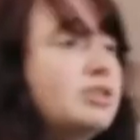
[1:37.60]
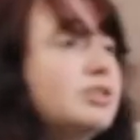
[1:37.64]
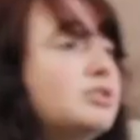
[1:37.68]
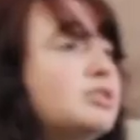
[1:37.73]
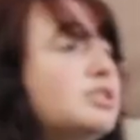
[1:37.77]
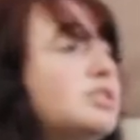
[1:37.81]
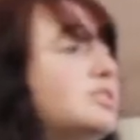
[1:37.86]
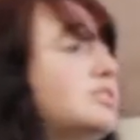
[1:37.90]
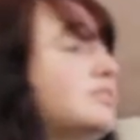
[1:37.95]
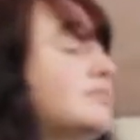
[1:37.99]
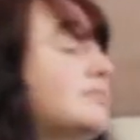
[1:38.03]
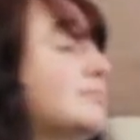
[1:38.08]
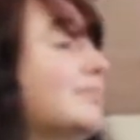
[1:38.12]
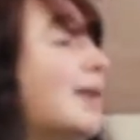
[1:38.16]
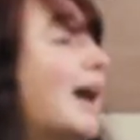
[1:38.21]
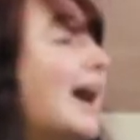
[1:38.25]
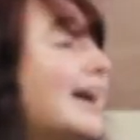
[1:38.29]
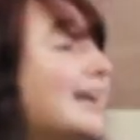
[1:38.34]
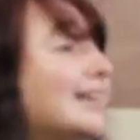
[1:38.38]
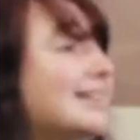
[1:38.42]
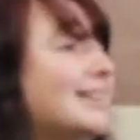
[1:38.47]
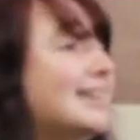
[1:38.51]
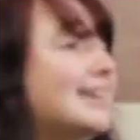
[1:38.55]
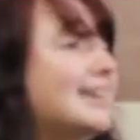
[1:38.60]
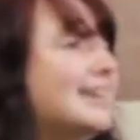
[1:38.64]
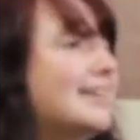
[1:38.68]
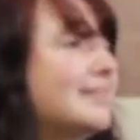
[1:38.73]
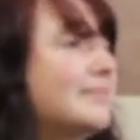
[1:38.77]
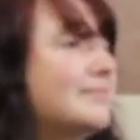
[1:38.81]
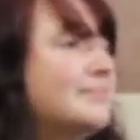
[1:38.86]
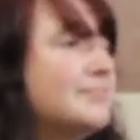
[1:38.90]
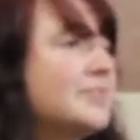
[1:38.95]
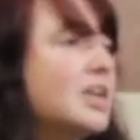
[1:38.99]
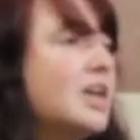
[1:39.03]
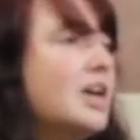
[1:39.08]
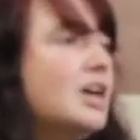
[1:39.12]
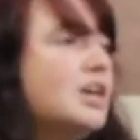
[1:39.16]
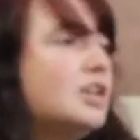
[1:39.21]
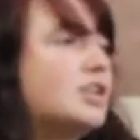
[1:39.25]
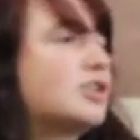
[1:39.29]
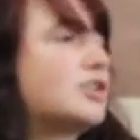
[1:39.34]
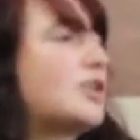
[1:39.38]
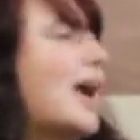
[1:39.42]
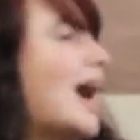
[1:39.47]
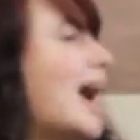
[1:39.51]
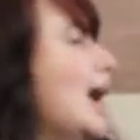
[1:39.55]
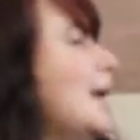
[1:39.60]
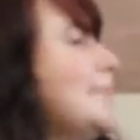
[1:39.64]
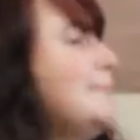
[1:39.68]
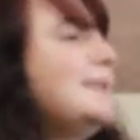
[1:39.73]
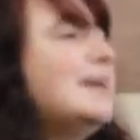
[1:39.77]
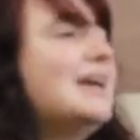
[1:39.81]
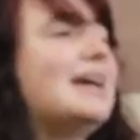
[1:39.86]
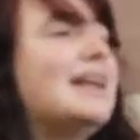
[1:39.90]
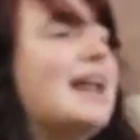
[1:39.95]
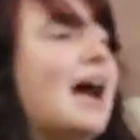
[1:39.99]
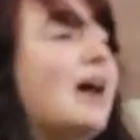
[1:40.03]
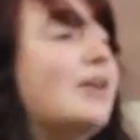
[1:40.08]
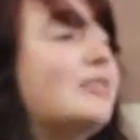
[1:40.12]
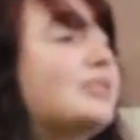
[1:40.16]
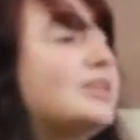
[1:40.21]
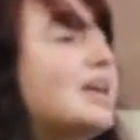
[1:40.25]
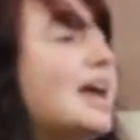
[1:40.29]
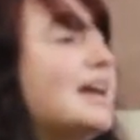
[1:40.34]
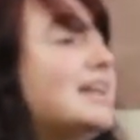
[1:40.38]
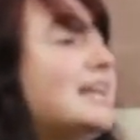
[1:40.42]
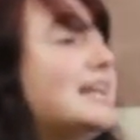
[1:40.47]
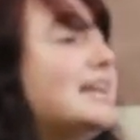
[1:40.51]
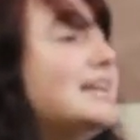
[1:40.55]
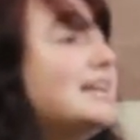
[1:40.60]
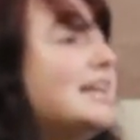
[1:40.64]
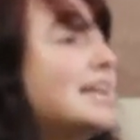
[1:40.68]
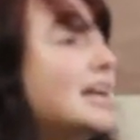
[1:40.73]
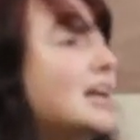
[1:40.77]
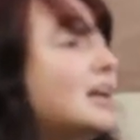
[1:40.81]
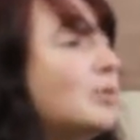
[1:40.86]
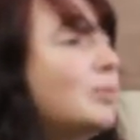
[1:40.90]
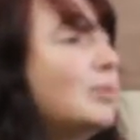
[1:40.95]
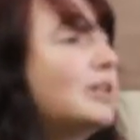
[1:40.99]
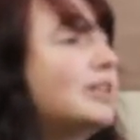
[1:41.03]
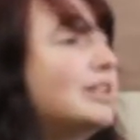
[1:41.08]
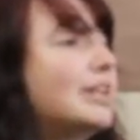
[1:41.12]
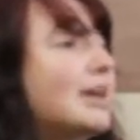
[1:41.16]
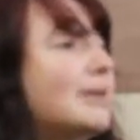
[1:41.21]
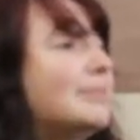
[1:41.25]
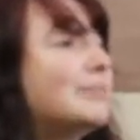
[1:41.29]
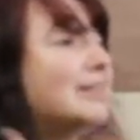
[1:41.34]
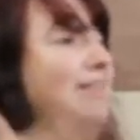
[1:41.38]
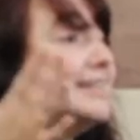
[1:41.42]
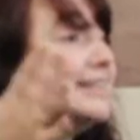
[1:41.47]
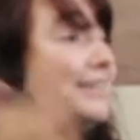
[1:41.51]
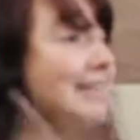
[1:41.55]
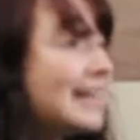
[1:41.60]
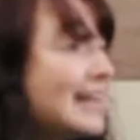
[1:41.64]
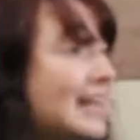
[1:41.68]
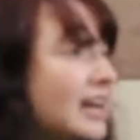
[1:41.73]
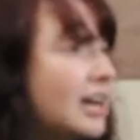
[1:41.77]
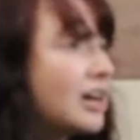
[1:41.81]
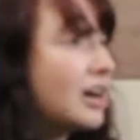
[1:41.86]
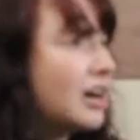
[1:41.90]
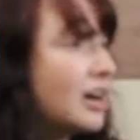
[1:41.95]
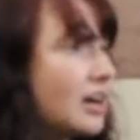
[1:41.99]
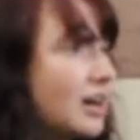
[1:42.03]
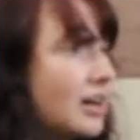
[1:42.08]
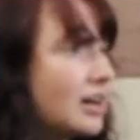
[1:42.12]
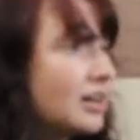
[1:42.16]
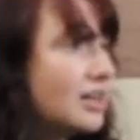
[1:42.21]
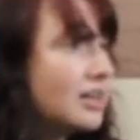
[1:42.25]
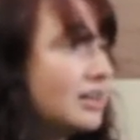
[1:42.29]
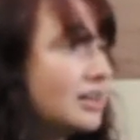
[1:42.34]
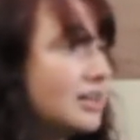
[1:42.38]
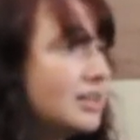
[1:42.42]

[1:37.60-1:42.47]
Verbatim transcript: you're smiling you're happy and healthy. And here, William, here.